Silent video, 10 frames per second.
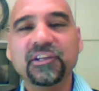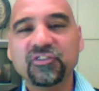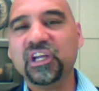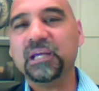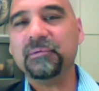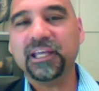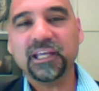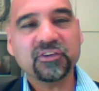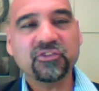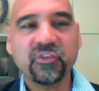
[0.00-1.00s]
teaming
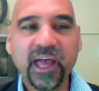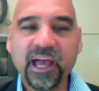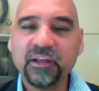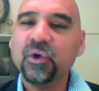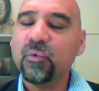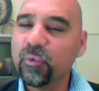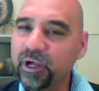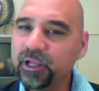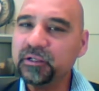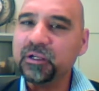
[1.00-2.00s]
is that
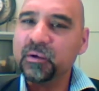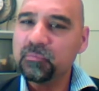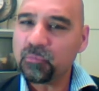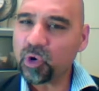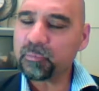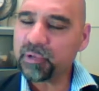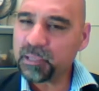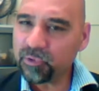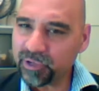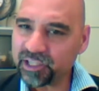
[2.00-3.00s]
when more
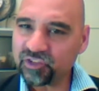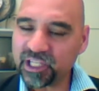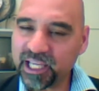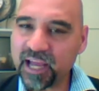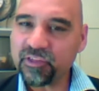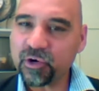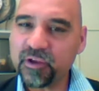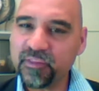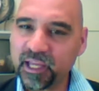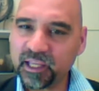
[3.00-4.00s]
people get together
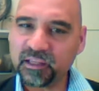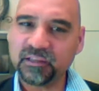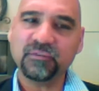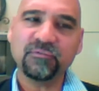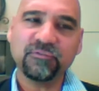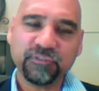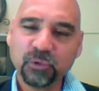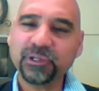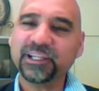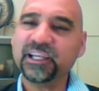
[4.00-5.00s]
and they could
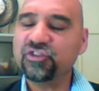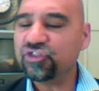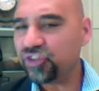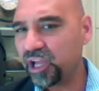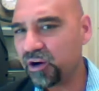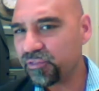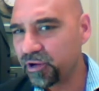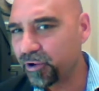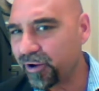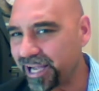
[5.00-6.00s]
fluently share
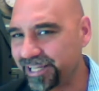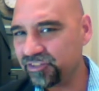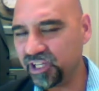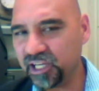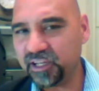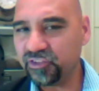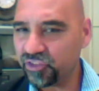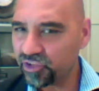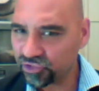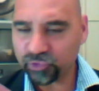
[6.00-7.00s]
their ideas,
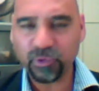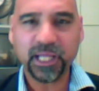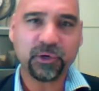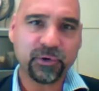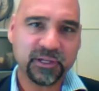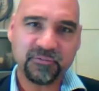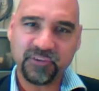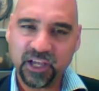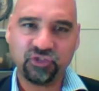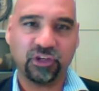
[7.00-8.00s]
there's greater
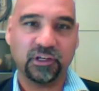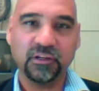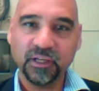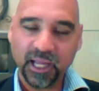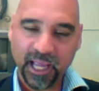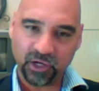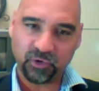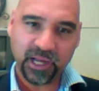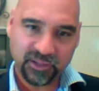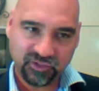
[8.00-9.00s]
innovation and
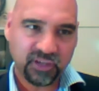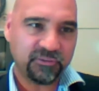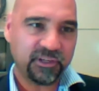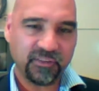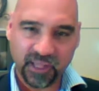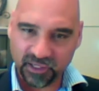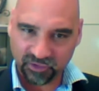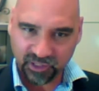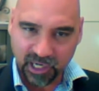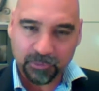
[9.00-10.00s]
creativity that
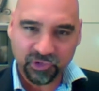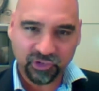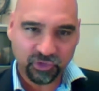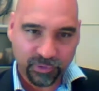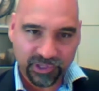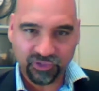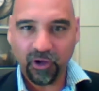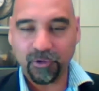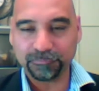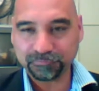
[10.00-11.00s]
is, comes as the
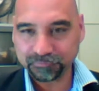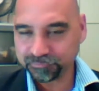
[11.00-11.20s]
result.